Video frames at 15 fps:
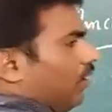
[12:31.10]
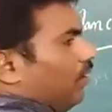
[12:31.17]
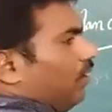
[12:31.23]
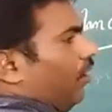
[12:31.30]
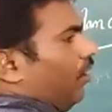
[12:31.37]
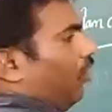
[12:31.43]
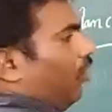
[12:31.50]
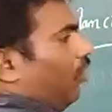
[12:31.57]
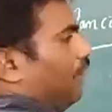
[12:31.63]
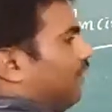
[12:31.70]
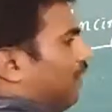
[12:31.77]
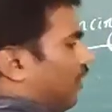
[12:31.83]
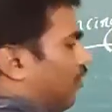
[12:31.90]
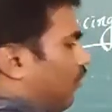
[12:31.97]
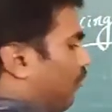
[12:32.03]
How many
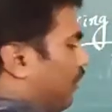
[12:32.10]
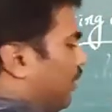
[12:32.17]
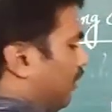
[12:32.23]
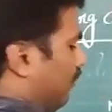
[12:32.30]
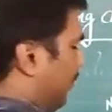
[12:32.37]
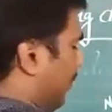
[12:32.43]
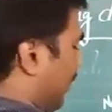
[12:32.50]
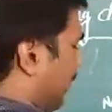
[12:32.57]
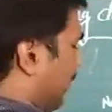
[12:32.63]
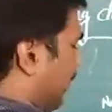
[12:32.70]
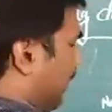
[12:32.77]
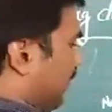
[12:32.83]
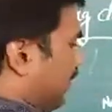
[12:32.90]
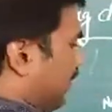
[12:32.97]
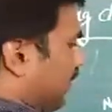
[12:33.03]
aluminiums are
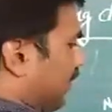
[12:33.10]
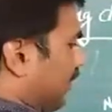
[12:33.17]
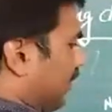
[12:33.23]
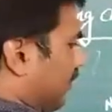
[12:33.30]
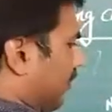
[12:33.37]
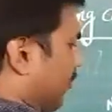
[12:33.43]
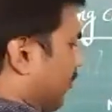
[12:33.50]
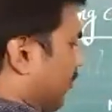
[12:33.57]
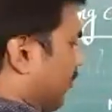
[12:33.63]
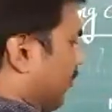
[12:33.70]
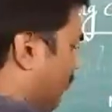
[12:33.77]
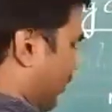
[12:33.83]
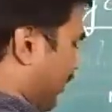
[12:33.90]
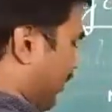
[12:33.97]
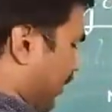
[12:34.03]
there here?
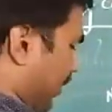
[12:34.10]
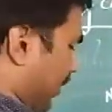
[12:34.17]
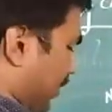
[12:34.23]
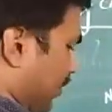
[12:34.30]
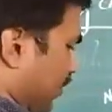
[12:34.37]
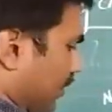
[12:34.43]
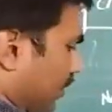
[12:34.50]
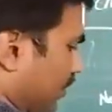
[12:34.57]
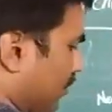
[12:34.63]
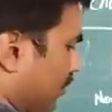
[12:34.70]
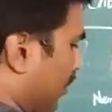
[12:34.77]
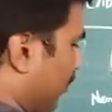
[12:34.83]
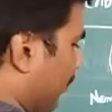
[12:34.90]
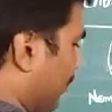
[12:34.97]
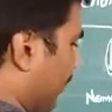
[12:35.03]

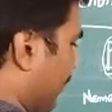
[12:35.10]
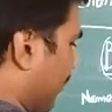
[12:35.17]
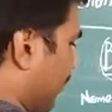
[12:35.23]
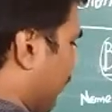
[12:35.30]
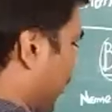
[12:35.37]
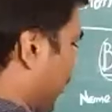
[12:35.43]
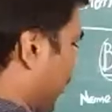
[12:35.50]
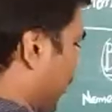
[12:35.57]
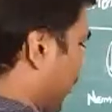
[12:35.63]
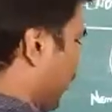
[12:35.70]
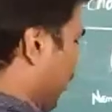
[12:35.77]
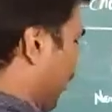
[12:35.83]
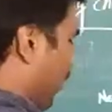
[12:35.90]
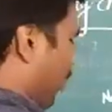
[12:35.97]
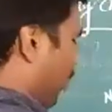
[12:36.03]
Sulfur is 1.
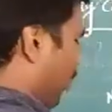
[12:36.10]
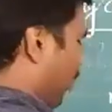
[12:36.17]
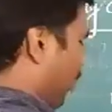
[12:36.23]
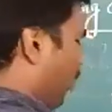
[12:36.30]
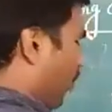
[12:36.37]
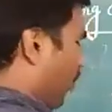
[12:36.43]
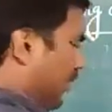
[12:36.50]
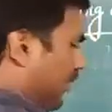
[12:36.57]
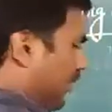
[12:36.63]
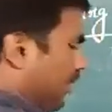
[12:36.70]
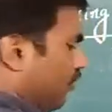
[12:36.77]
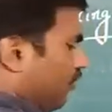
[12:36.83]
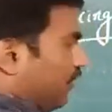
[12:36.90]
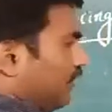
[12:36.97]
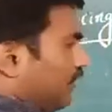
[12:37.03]
How many
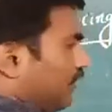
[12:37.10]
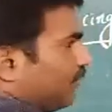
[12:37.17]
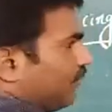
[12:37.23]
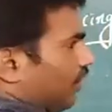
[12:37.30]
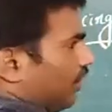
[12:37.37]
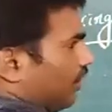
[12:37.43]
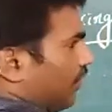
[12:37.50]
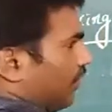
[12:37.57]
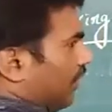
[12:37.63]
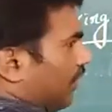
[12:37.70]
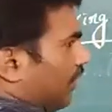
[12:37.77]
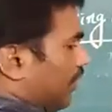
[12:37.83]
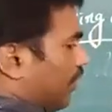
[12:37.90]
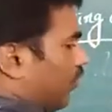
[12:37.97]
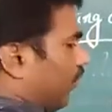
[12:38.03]
aluminiums are
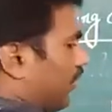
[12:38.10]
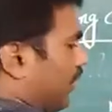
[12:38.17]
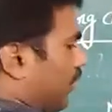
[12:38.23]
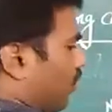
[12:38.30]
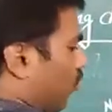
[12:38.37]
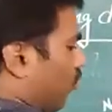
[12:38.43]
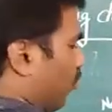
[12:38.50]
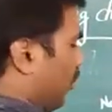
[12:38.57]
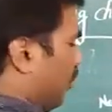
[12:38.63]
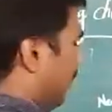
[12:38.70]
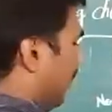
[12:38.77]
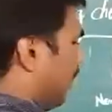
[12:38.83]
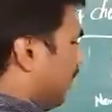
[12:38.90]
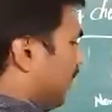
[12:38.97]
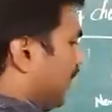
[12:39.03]
there here? How many chlorine
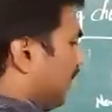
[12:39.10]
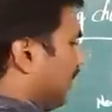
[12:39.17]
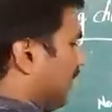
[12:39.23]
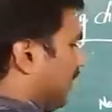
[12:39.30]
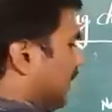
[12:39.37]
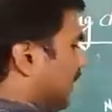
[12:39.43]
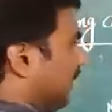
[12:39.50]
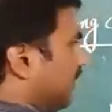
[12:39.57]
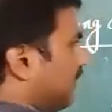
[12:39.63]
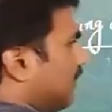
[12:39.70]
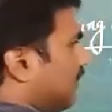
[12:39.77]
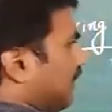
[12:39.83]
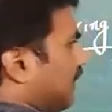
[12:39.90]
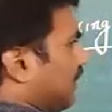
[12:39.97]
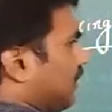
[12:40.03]
are there here?
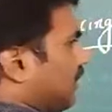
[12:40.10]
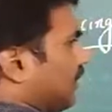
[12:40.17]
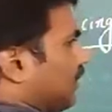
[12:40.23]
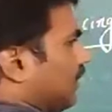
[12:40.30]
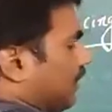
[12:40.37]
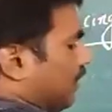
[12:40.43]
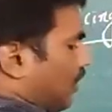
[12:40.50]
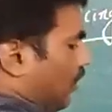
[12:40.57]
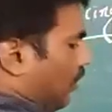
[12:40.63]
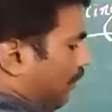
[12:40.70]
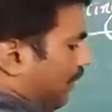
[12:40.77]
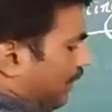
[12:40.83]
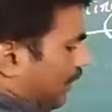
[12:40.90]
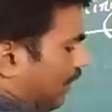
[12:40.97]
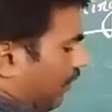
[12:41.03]
3. How
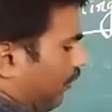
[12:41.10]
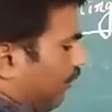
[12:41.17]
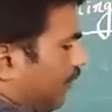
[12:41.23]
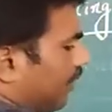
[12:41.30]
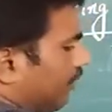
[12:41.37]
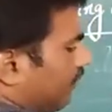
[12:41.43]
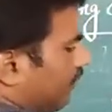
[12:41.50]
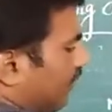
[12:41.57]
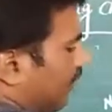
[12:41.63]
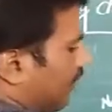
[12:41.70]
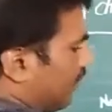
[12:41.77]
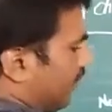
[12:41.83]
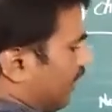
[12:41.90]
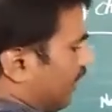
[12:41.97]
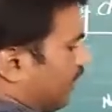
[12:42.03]
many aluminiums
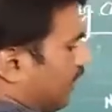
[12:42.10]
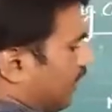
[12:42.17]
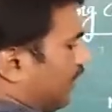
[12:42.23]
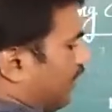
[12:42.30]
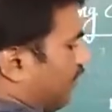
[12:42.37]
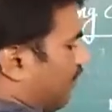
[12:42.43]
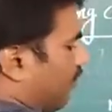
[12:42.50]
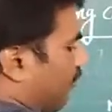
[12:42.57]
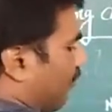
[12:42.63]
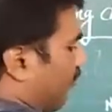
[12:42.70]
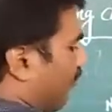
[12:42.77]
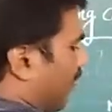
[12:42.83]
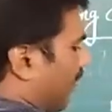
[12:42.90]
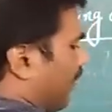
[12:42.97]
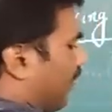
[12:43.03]
are there here?
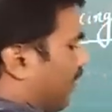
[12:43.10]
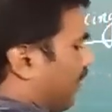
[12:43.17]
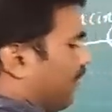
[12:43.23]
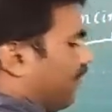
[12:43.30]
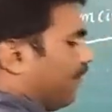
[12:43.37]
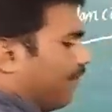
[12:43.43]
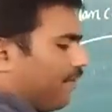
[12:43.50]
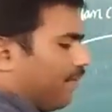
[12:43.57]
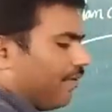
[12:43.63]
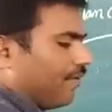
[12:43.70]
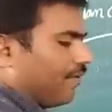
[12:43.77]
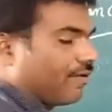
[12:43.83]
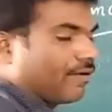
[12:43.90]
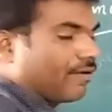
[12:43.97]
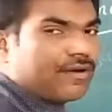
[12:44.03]
1.
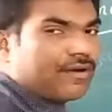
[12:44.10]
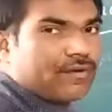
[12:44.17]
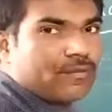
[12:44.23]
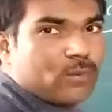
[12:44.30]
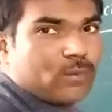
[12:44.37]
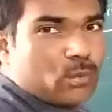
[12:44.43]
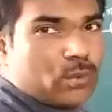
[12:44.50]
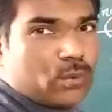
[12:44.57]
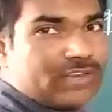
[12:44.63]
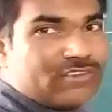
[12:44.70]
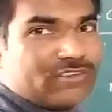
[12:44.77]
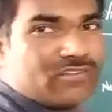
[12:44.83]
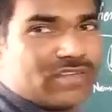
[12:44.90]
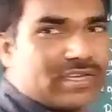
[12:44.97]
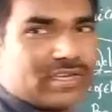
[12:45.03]
One
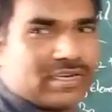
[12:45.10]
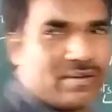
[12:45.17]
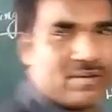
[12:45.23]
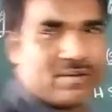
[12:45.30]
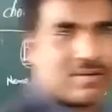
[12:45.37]
second.